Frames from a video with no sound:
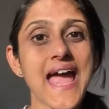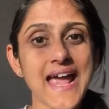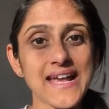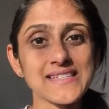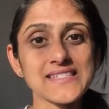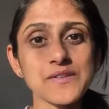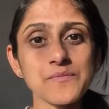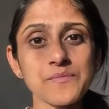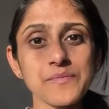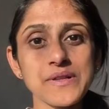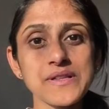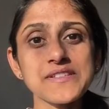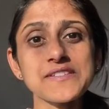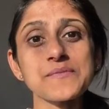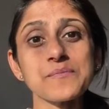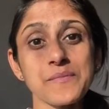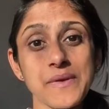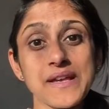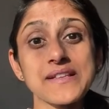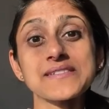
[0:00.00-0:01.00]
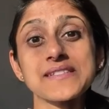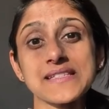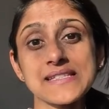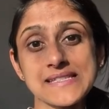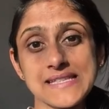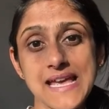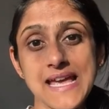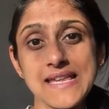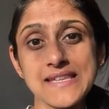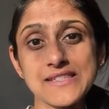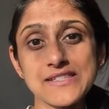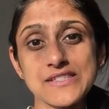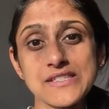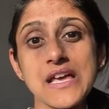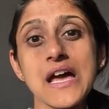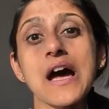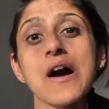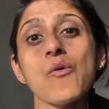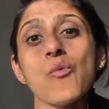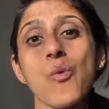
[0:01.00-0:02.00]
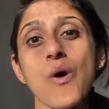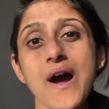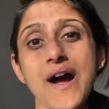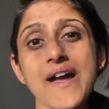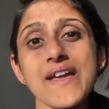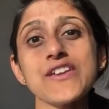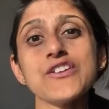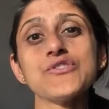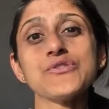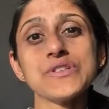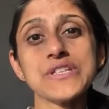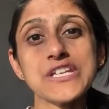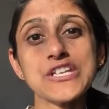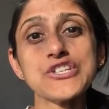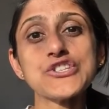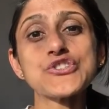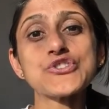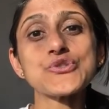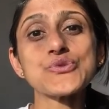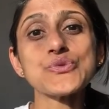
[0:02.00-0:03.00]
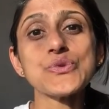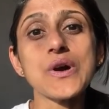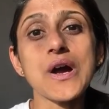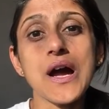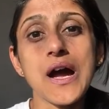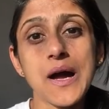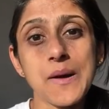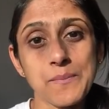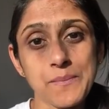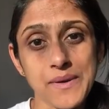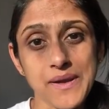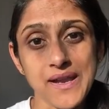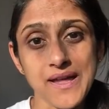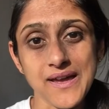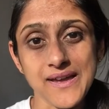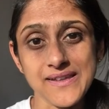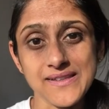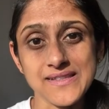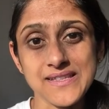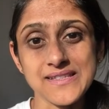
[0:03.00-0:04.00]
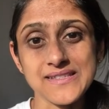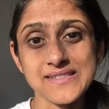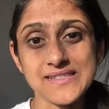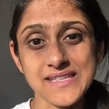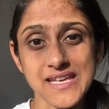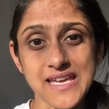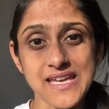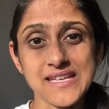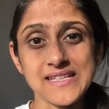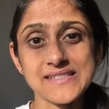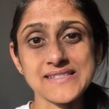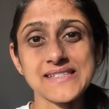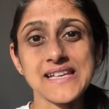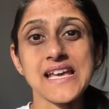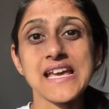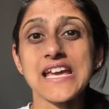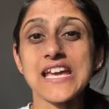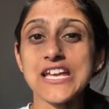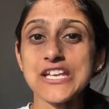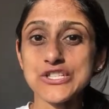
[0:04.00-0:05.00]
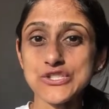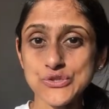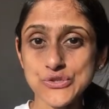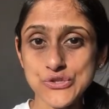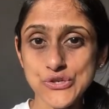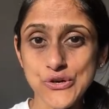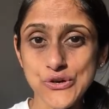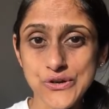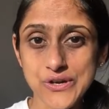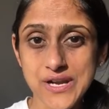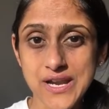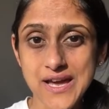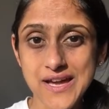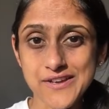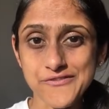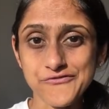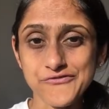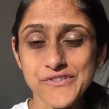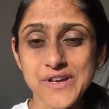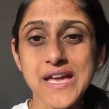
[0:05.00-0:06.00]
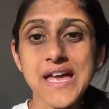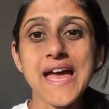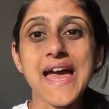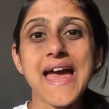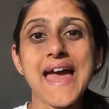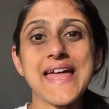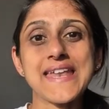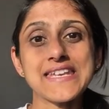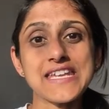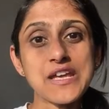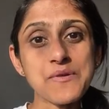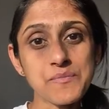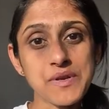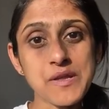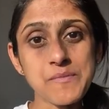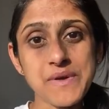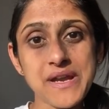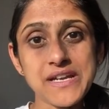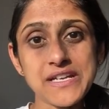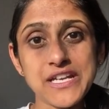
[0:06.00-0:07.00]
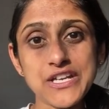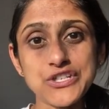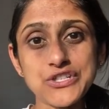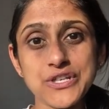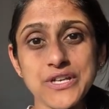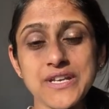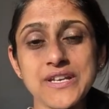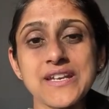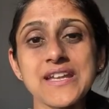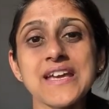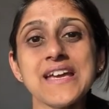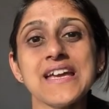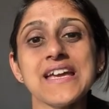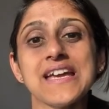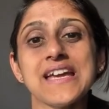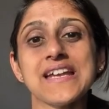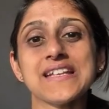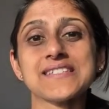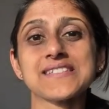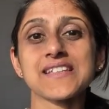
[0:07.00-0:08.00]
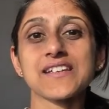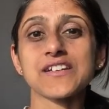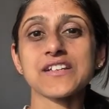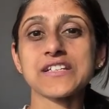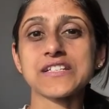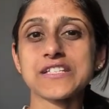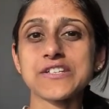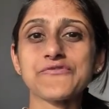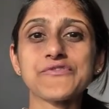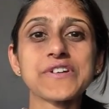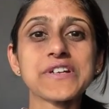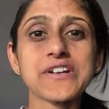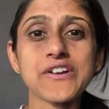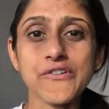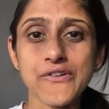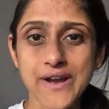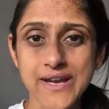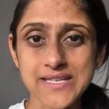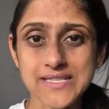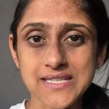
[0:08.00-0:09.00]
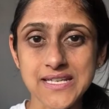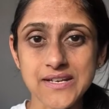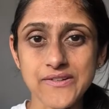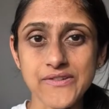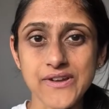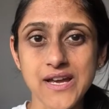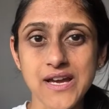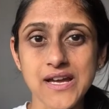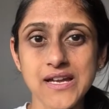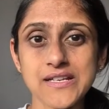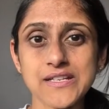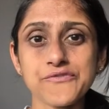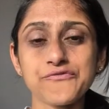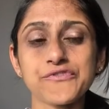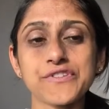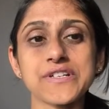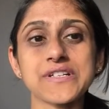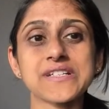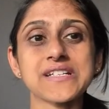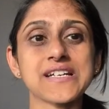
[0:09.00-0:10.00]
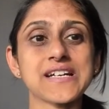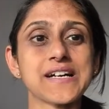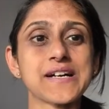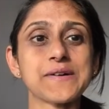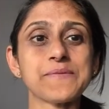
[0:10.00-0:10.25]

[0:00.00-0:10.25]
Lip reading: Examples makes a sense why you need to apply these things into your life. And implementation, it's a different criteria, different